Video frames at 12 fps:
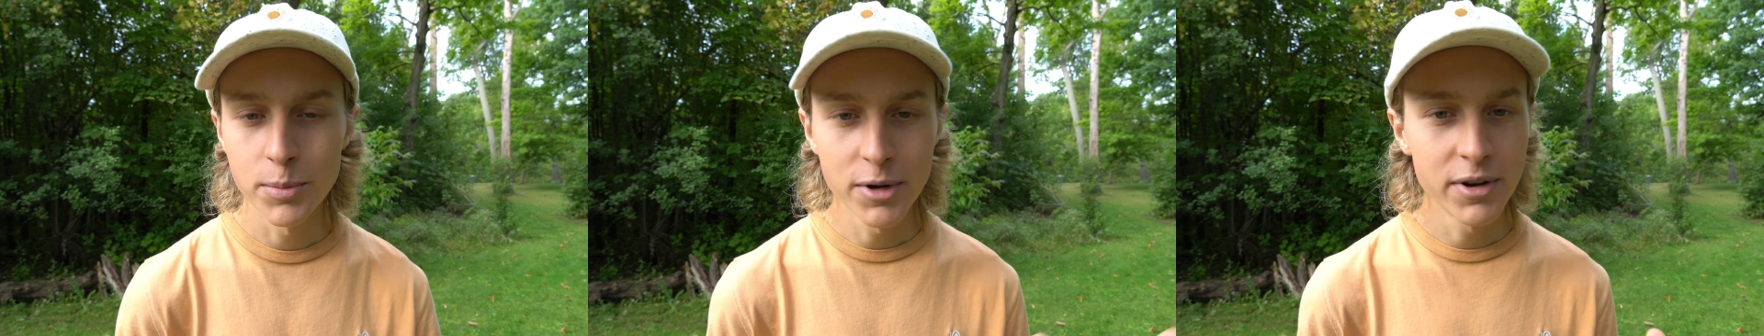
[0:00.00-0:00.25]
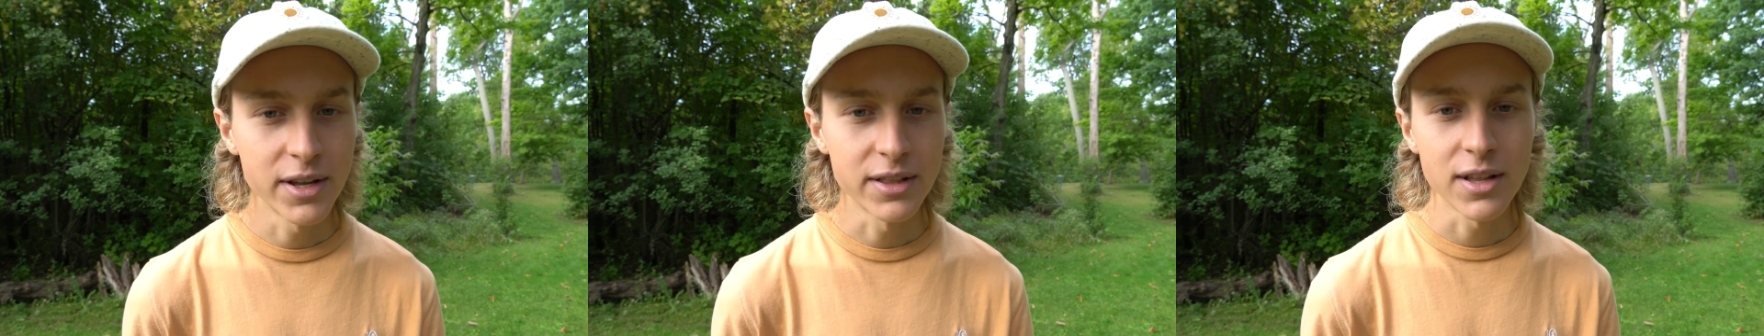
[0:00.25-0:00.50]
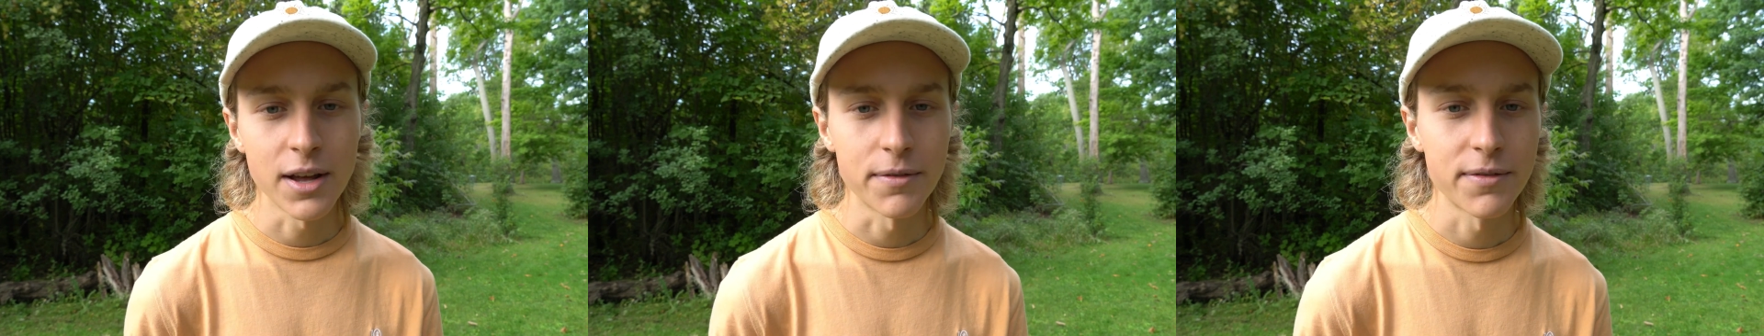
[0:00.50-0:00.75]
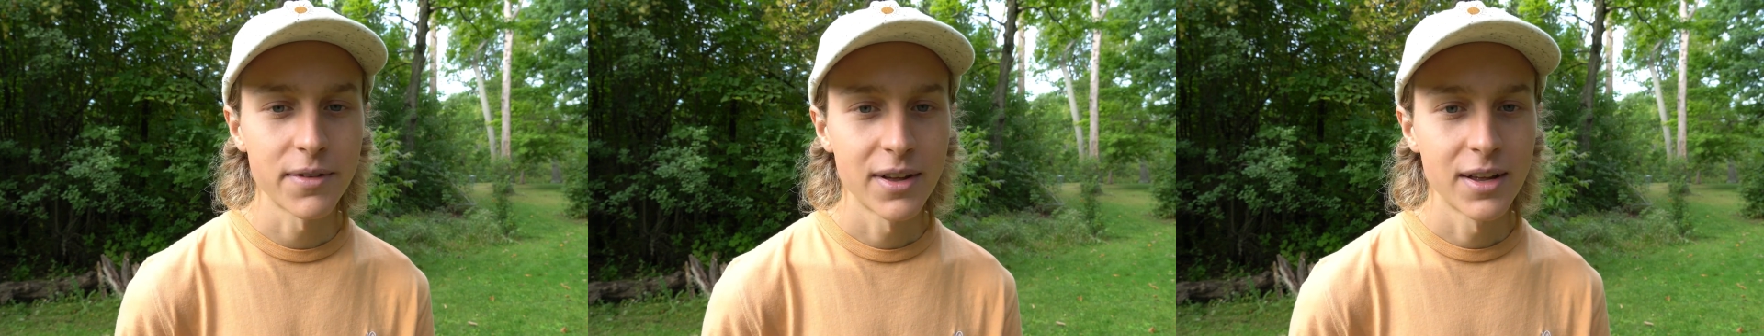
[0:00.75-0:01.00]
beauty in
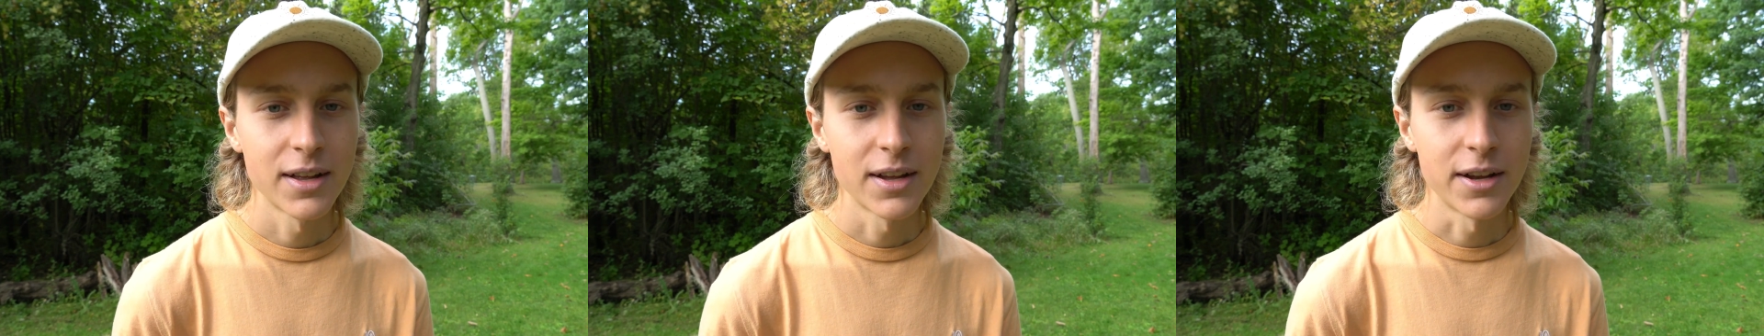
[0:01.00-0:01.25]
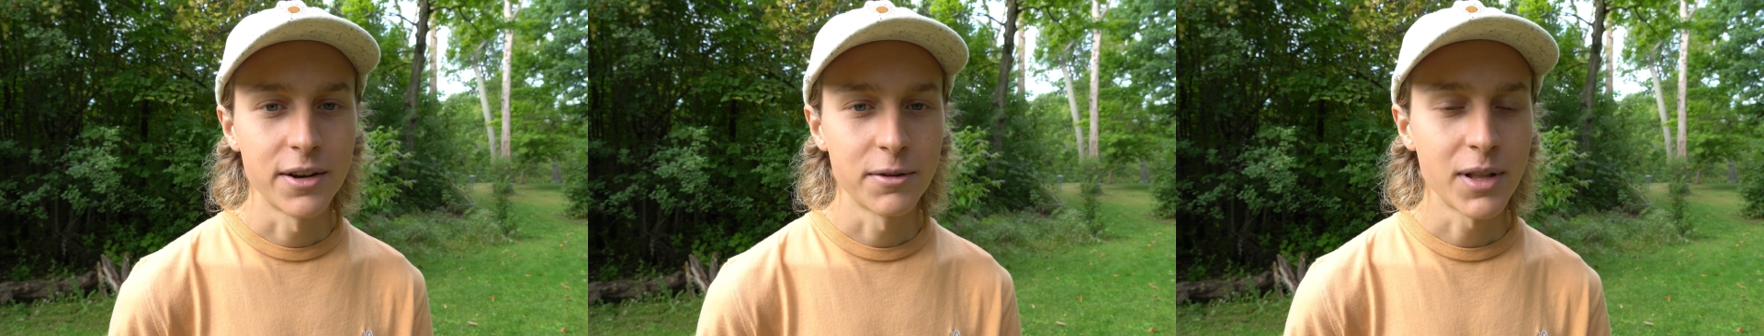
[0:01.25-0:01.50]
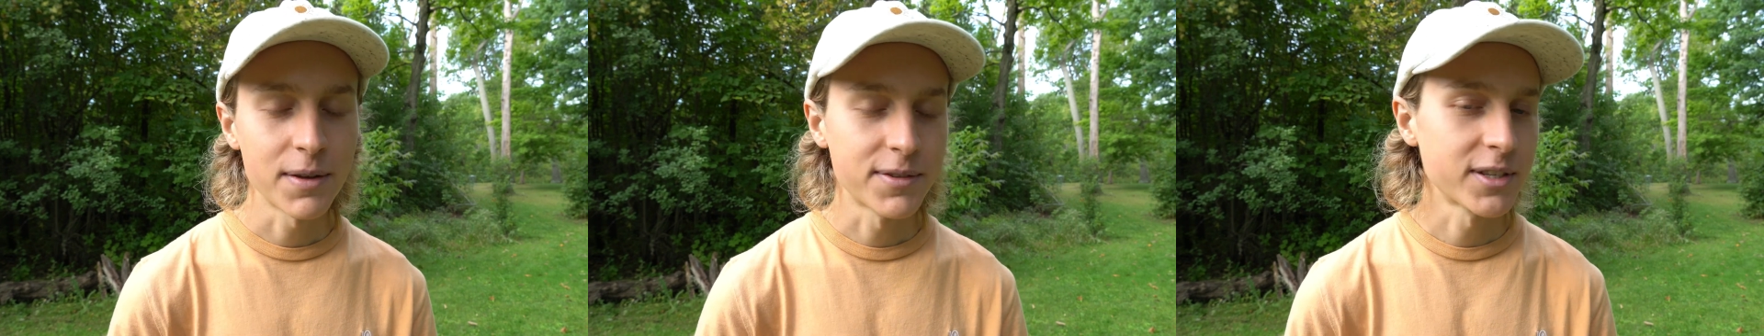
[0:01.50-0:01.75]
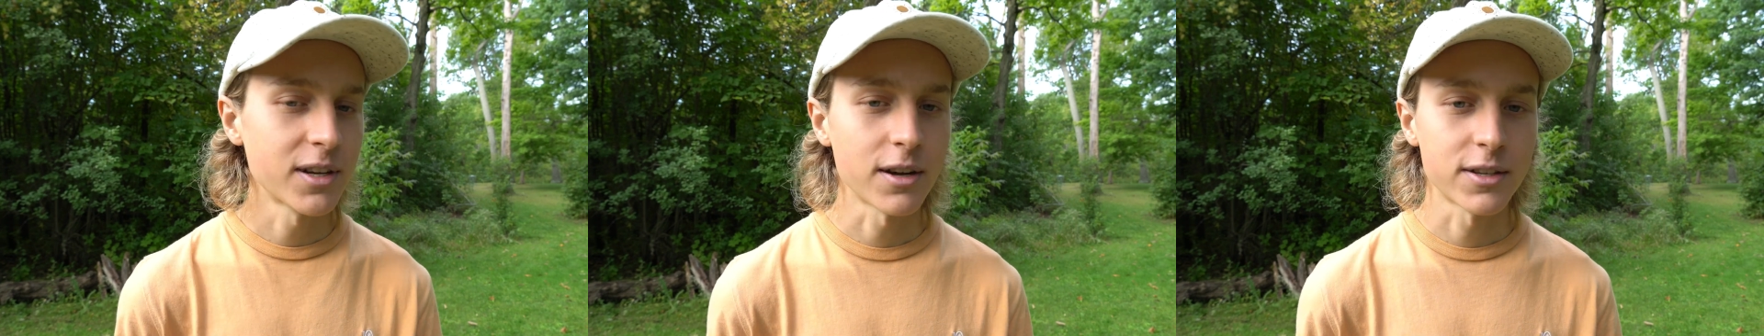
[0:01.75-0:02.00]
life. Life
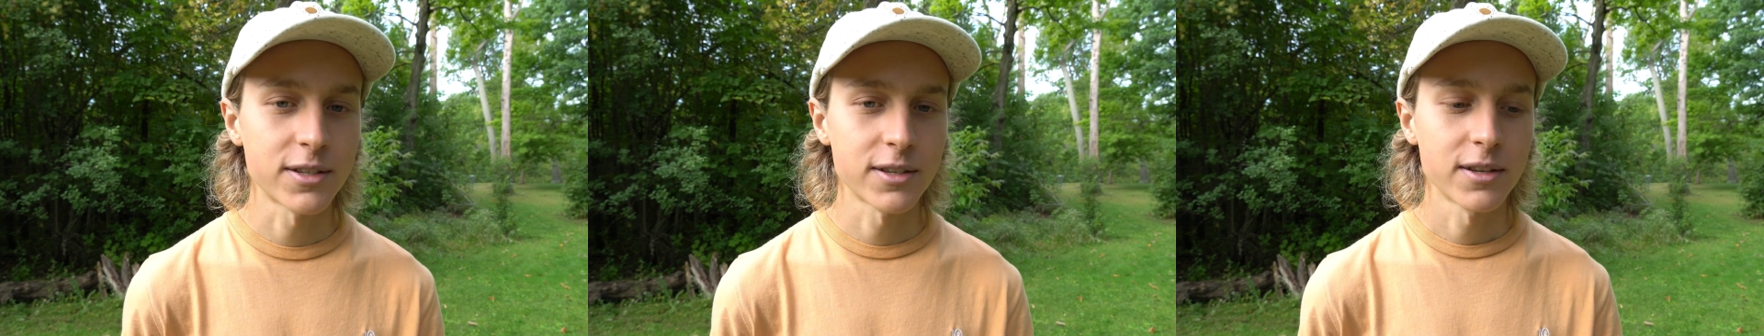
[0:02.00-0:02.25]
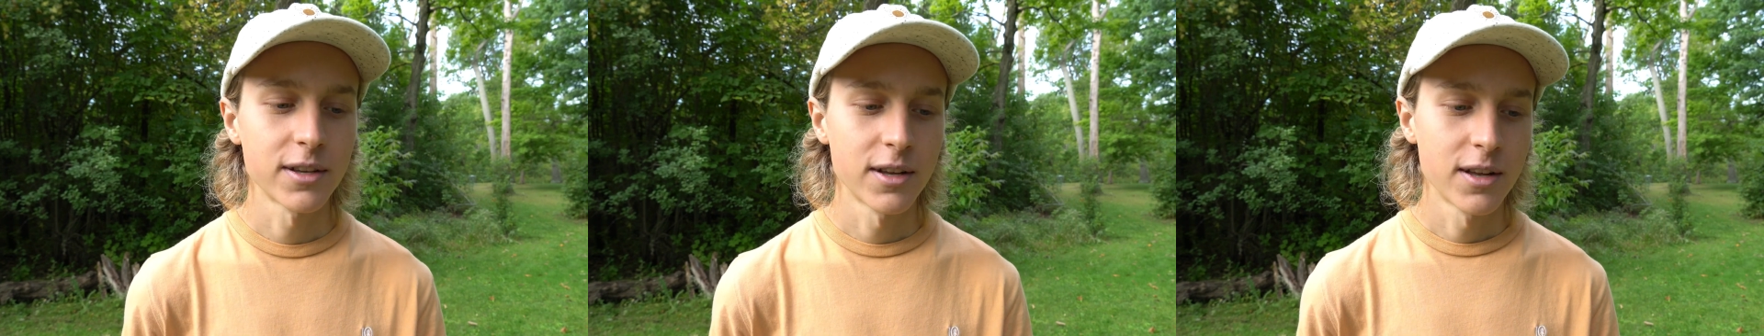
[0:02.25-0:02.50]
sucks.